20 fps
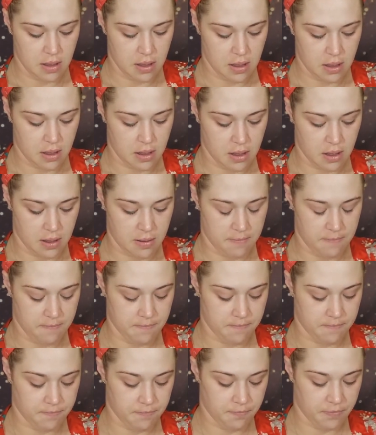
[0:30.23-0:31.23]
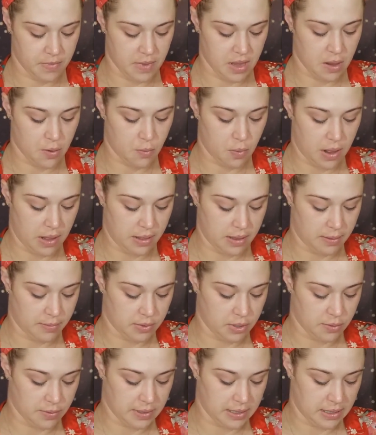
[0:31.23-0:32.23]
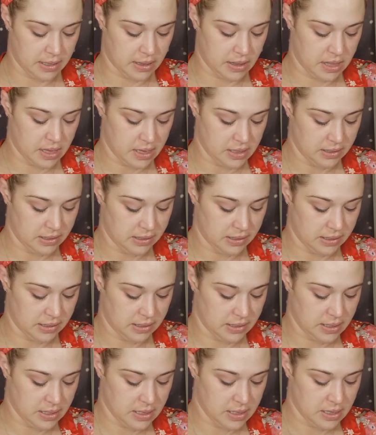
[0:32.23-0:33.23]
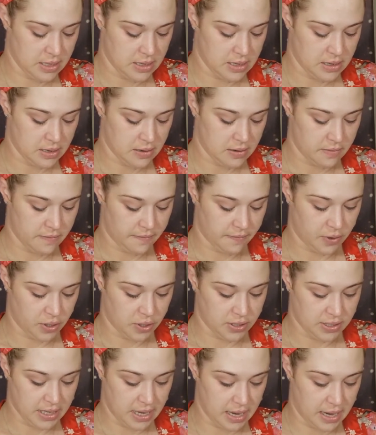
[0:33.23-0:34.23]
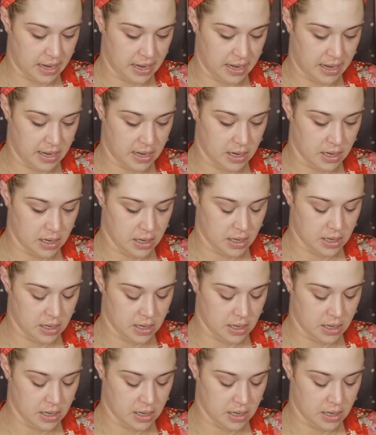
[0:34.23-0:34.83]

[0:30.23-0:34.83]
Um, and while I'm doing this First Aid